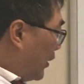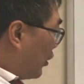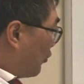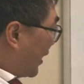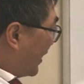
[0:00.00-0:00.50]

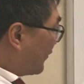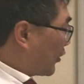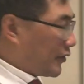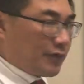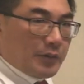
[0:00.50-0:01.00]
Cocaine for
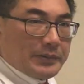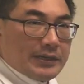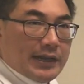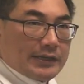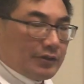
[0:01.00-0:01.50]
confirming the
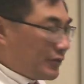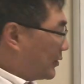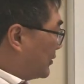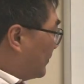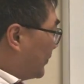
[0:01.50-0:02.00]

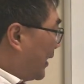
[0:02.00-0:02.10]
diagnosis,